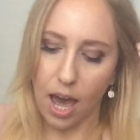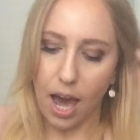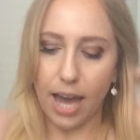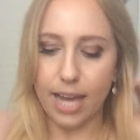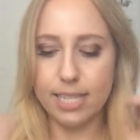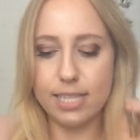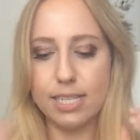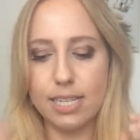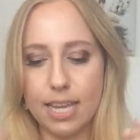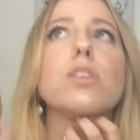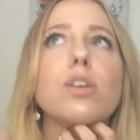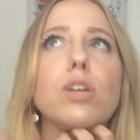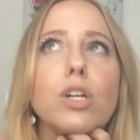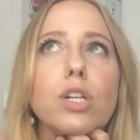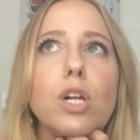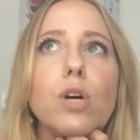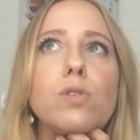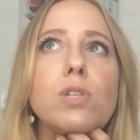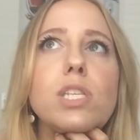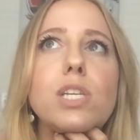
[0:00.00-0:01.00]
I'd say
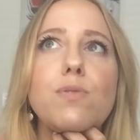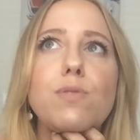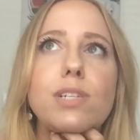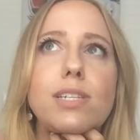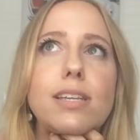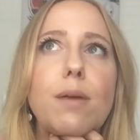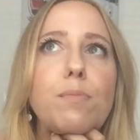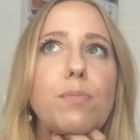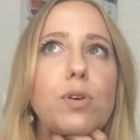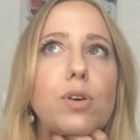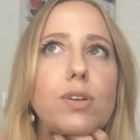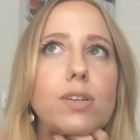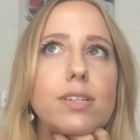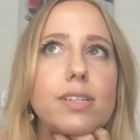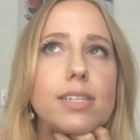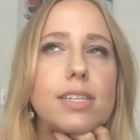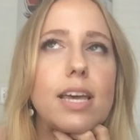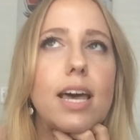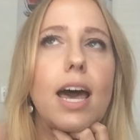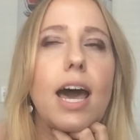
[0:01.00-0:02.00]
closely
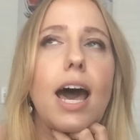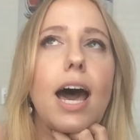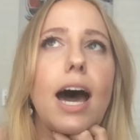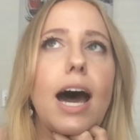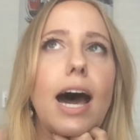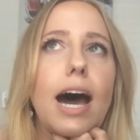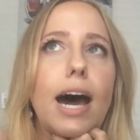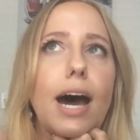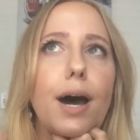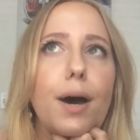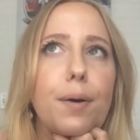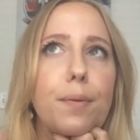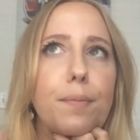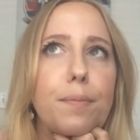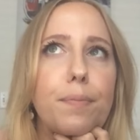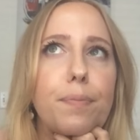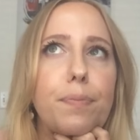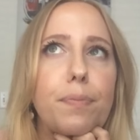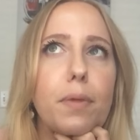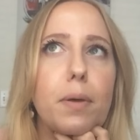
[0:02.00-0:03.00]
resembles
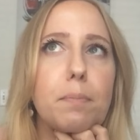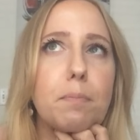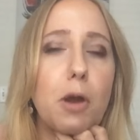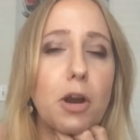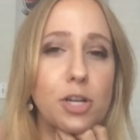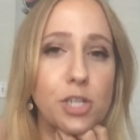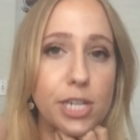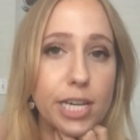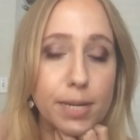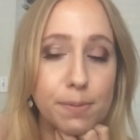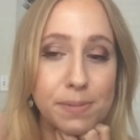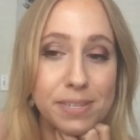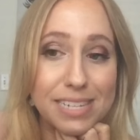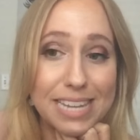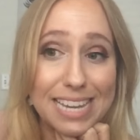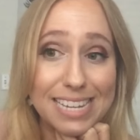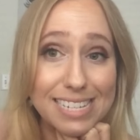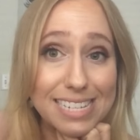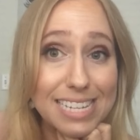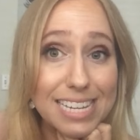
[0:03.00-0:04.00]
Marc Jacobs
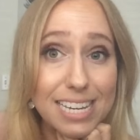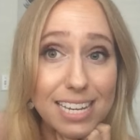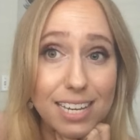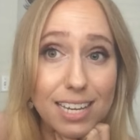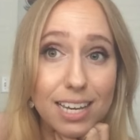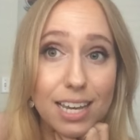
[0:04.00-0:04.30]
Daisy,